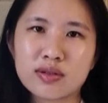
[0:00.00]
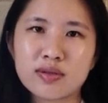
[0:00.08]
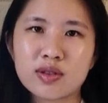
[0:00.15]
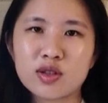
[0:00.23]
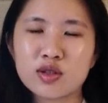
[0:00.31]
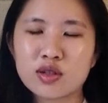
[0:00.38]

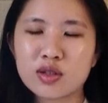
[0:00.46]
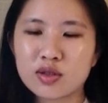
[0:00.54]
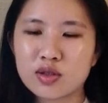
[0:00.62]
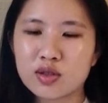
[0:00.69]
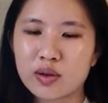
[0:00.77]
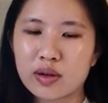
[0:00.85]
They're still
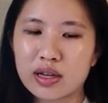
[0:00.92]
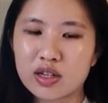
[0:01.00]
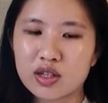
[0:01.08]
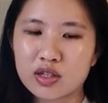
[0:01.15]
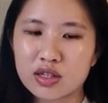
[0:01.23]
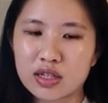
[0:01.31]
so
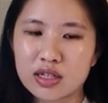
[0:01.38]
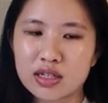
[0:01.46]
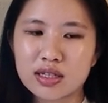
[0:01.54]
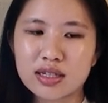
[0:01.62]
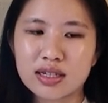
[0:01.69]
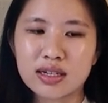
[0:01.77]

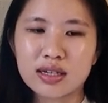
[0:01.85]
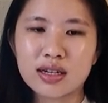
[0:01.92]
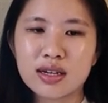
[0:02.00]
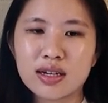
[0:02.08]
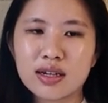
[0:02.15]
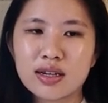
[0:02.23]
innocent, and
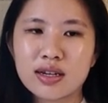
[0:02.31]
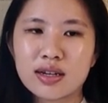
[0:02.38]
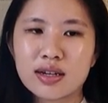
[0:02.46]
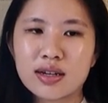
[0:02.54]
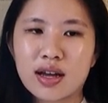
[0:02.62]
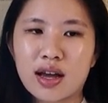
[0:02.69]

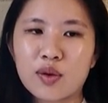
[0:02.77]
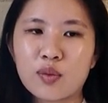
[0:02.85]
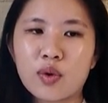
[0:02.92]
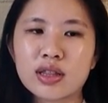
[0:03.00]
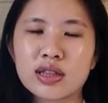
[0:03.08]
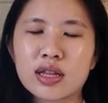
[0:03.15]
I
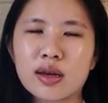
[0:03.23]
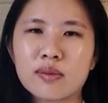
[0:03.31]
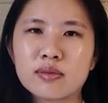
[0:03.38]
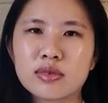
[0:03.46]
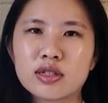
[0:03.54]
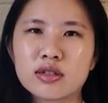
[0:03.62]
want
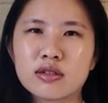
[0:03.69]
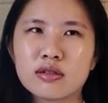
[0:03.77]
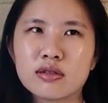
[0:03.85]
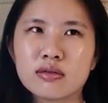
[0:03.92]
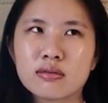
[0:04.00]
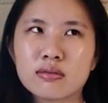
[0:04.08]
them
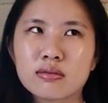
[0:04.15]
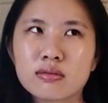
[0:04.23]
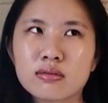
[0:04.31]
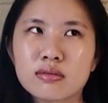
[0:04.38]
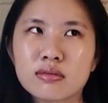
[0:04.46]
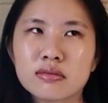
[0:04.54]
to,
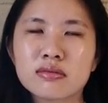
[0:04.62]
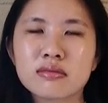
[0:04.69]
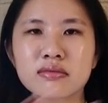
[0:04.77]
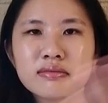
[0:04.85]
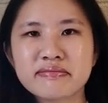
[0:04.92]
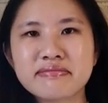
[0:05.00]

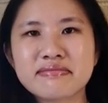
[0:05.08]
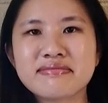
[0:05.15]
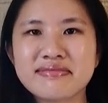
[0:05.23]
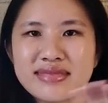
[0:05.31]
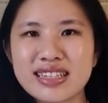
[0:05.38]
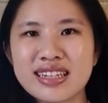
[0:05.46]

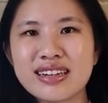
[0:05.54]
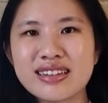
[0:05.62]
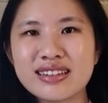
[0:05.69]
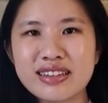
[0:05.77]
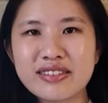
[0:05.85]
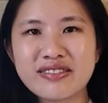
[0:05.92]
you know,
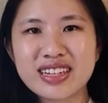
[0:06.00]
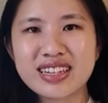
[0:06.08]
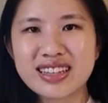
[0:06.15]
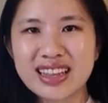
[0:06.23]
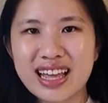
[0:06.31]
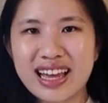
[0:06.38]
live a
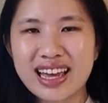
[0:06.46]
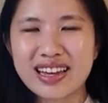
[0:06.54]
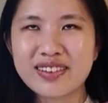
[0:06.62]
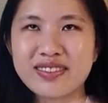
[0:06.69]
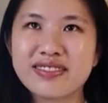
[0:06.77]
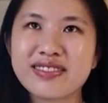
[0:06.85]
good
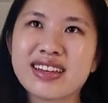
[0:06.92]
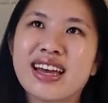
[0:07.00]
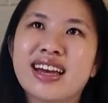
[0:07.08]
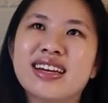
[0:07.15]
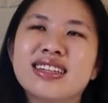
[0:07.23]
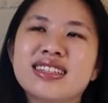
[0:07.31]
life.
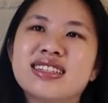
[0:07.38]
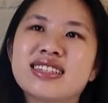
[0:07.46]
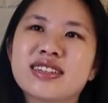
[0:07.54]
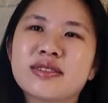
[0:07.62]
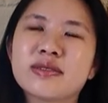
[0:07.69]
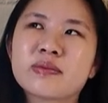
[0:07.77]
And
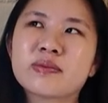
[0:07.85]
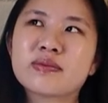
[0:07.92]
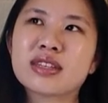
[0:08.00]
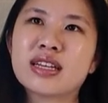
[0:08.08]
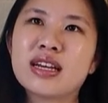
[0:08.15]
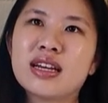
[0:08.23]

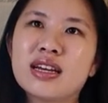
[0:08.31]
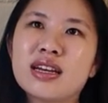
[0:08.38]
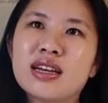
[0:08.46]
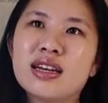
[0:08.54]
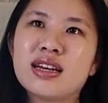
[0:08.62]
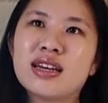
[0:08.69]

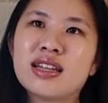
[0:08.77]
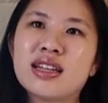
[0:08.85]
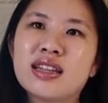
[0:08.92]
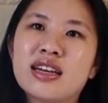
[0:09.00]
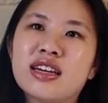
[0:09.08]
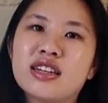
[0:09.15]

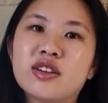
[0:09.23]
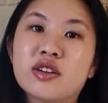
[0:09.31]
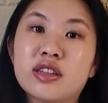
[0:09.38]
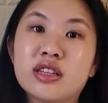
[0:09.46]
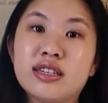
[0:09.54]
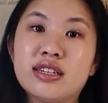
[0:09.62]
later
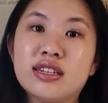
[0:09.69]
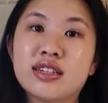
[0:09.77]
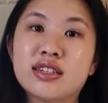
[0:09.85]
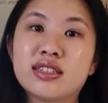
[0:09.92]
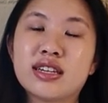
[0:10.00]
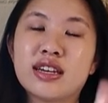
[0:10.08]
in the
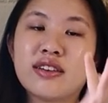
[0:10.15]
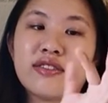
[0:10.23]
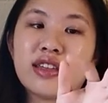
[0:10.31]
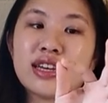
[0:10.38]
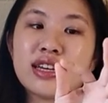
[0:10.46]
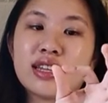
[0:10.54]
years, if
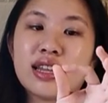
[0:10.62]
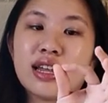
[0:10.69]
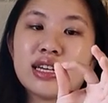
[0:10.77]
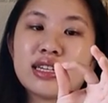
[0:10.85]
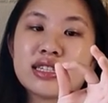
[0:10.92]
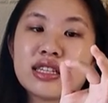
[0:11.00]
they can
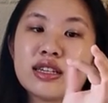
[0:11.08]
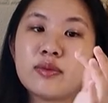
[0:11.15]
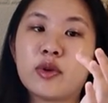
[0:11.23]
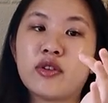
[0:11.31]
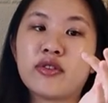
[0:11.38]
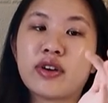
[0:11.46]
like sleep
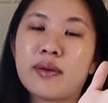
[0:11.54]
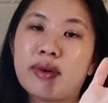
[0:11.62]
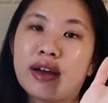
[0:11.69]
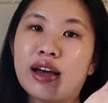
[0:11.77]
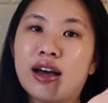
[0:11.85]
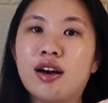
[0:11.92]
over at
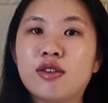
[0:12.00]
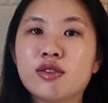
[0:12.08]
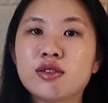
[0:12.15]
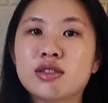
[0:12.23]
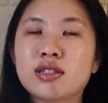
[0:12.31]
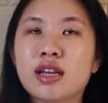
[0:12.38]
my
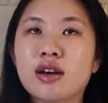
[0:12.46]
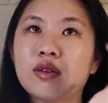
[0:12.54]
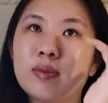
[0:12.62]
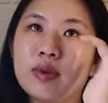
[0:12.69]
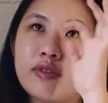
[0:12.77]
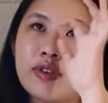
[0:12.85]
house, that would
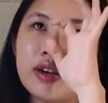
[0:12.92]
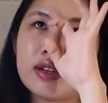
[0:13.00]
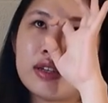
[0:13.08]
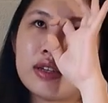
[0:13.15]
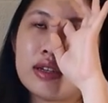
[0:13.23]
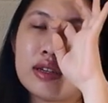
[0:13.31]
be very
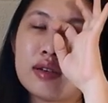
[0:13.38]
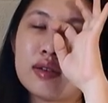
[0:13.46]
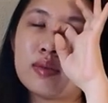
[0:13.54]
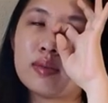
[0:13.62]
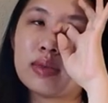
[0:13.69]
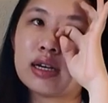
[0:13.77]

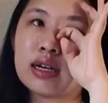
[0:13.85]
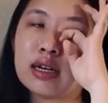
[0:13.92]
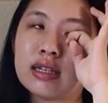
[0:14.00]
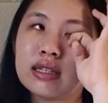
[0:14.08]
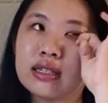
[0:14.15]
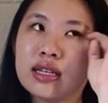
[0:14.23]
cute
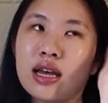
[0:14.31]
because